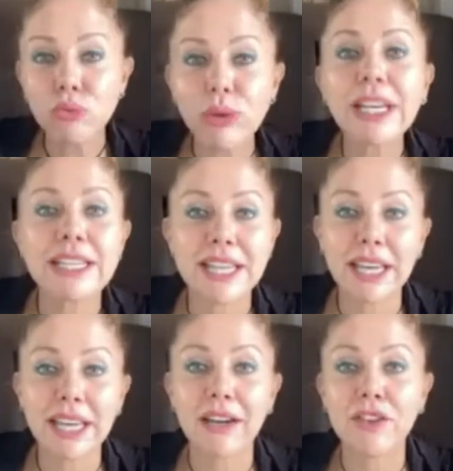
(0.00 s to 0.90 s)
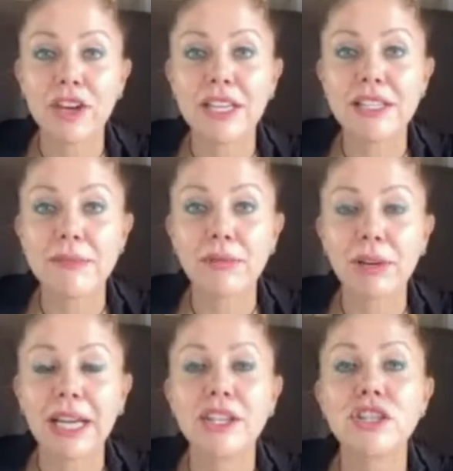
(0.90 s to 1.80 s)
to really take care of your
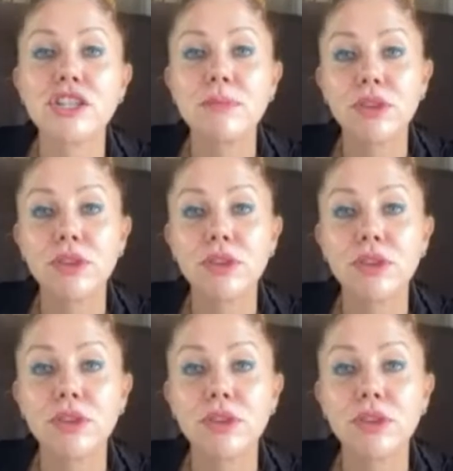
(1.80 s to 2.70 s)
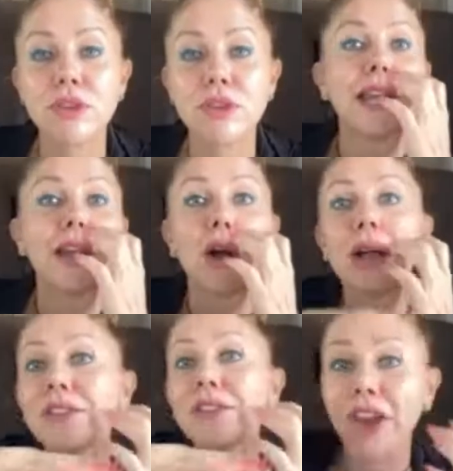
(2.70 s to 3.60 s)
intimate relationship, so that then you can take
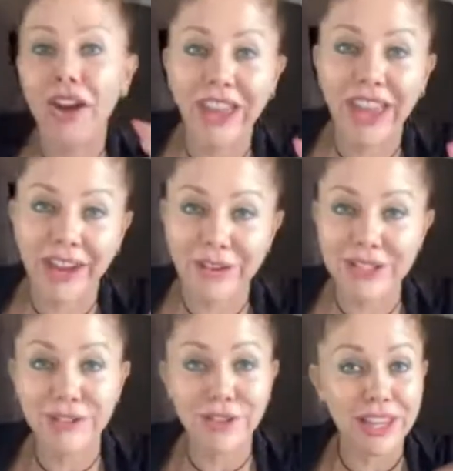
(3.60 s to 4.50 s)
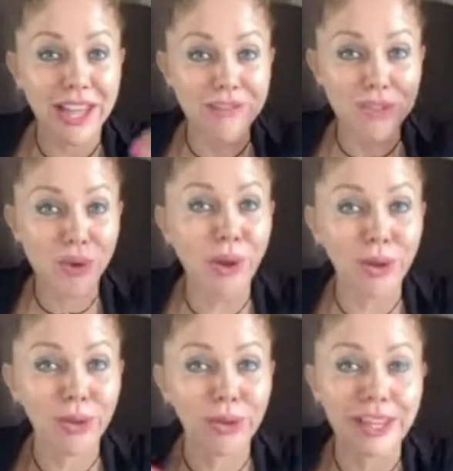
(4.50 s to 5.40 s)
all of the other areas of your life to a
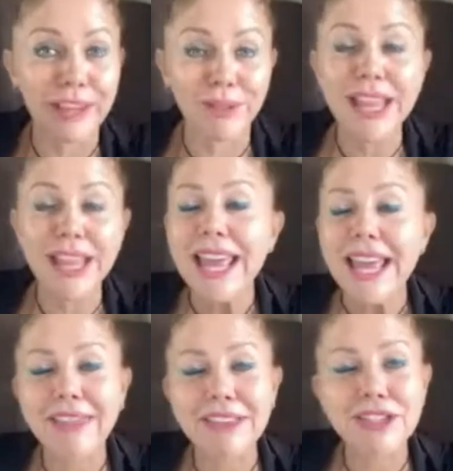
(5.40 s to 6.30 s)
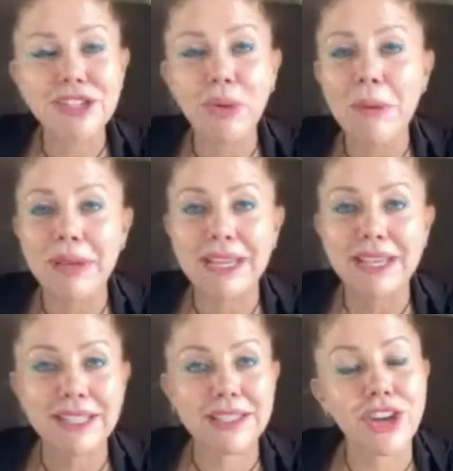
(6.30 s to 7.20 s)
whole new level. And there's no one better
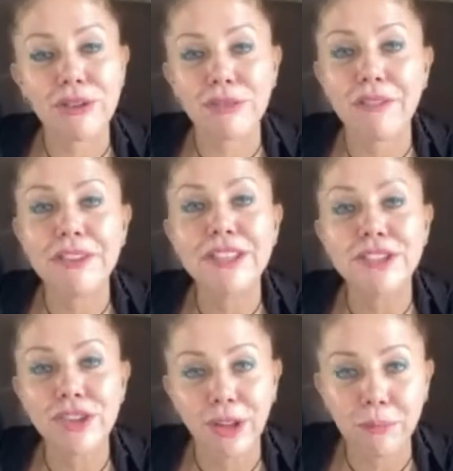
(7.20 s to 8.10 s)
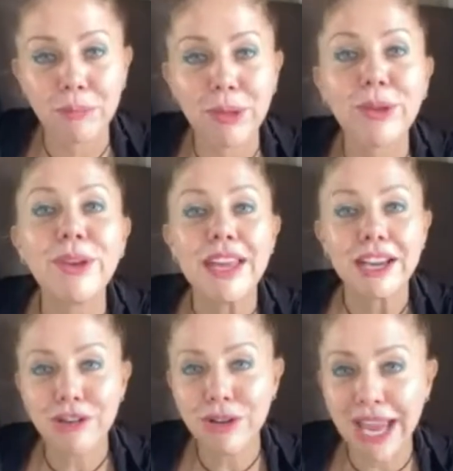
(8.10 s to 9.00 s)
than Tony Robbins to help you
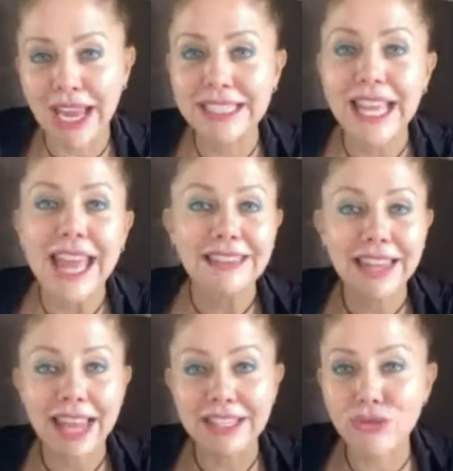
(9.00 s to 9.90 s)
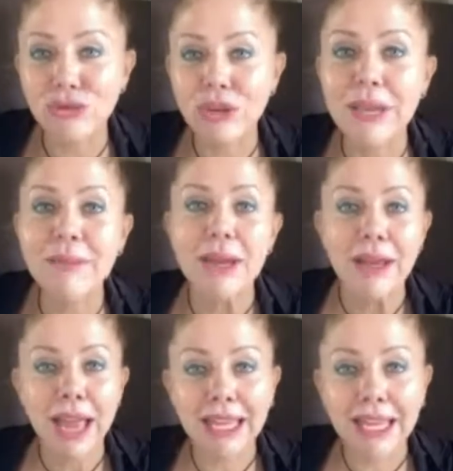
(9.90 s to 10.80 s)
create that dream
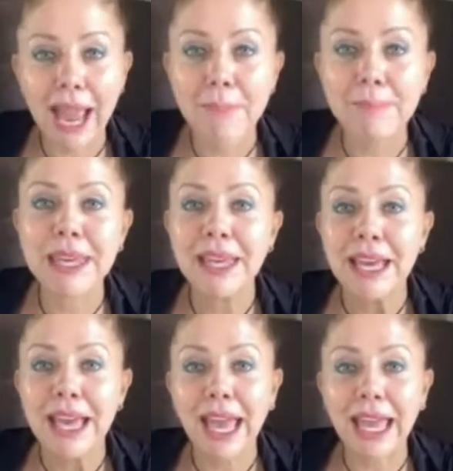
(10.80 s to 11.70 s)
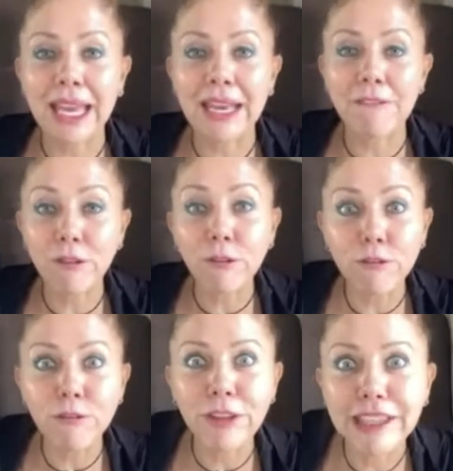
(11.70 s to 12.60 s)
and happy and
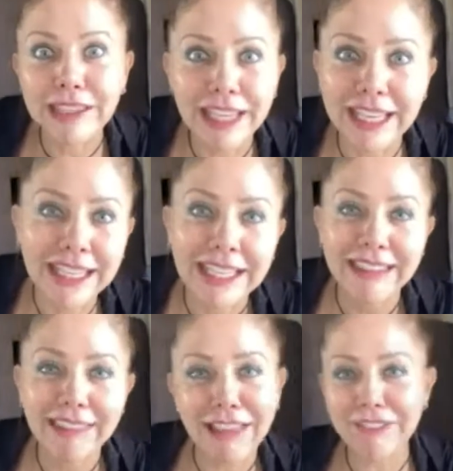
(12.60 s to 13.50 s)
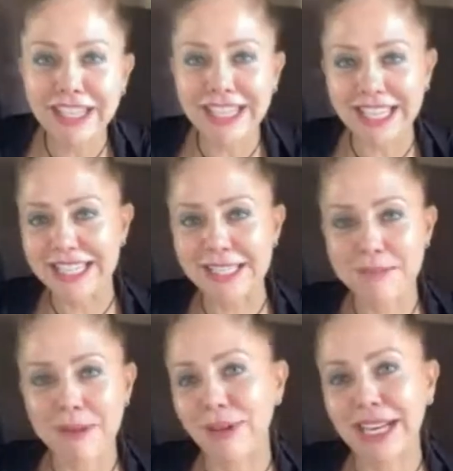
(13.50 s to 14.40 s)
fulfilling, loving,
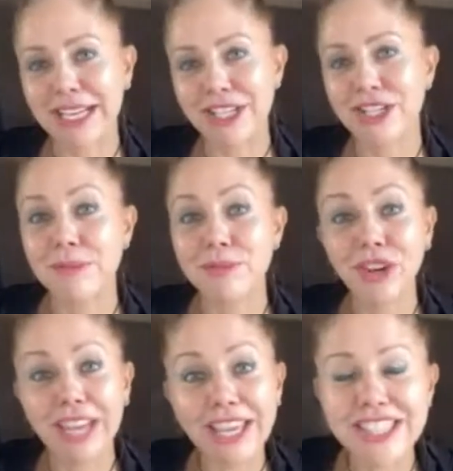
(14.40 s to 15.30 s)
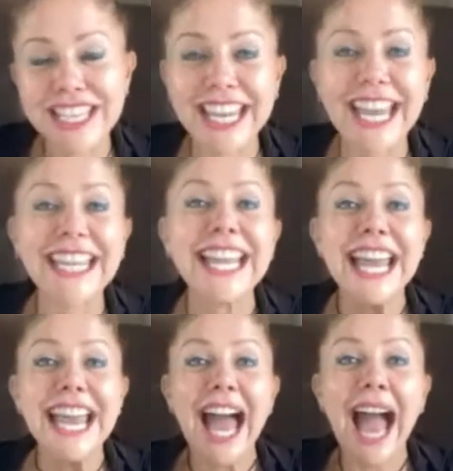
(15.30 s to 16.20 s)
intimate relationship. So get your ticket.
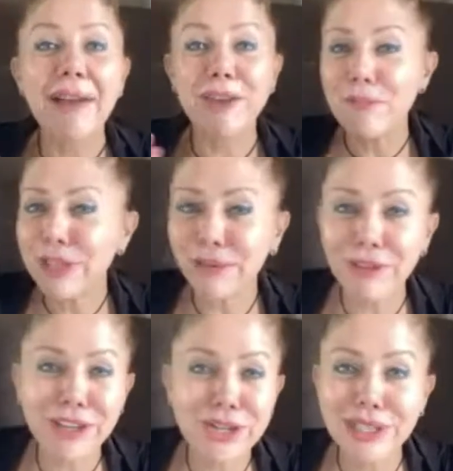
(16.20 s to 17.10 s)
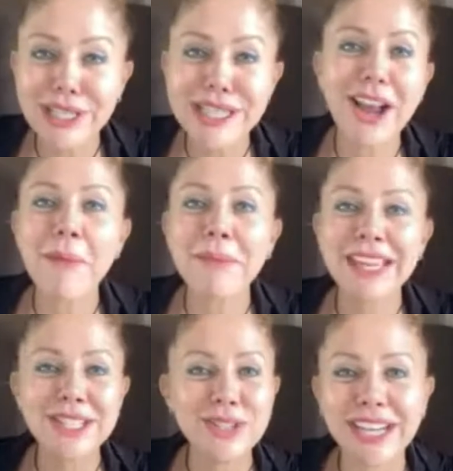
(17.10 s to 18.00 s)
UPW Virtual is
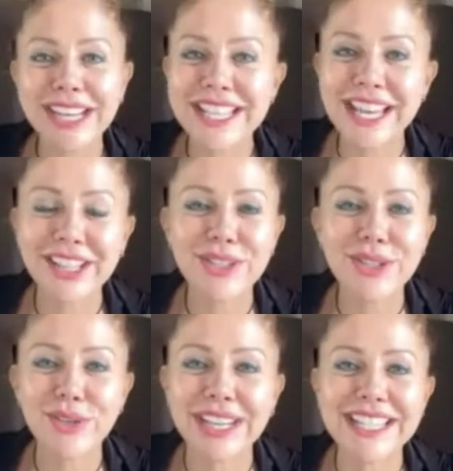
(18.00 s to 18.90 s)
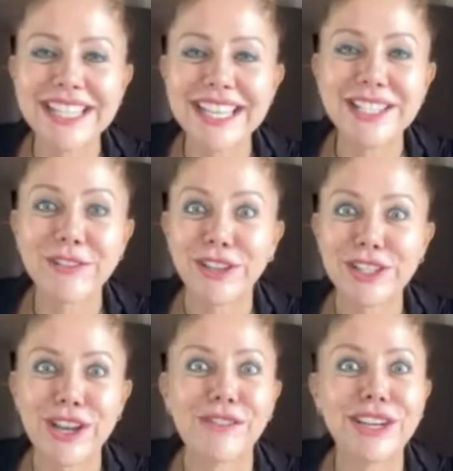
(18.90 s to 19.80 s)
coming 22nd to 26th of
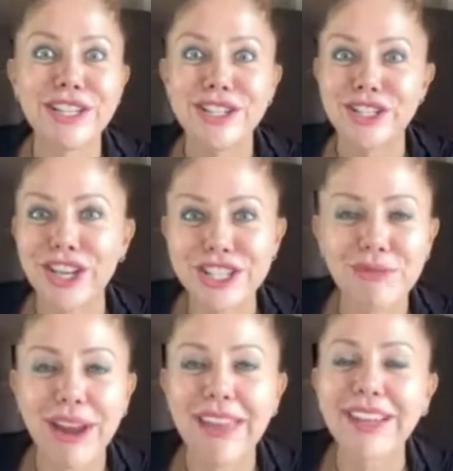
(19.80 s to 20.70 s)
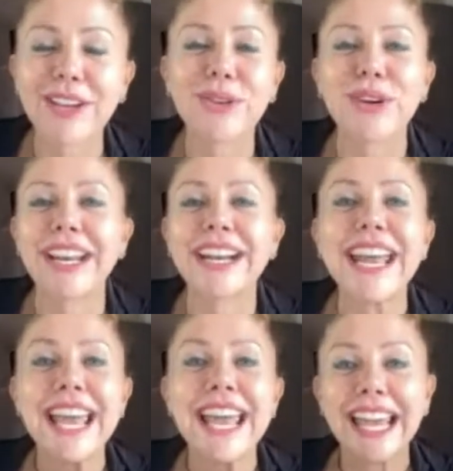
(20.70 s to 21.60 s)
October. It's just around the corner.
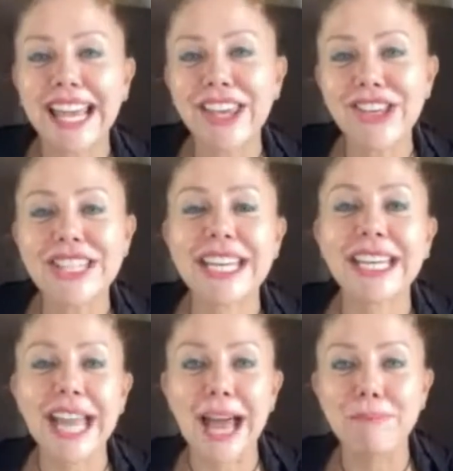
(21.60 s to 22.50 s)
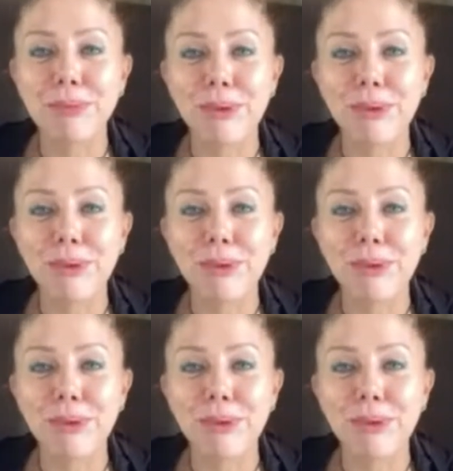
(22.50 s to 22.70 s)
Get your ticket at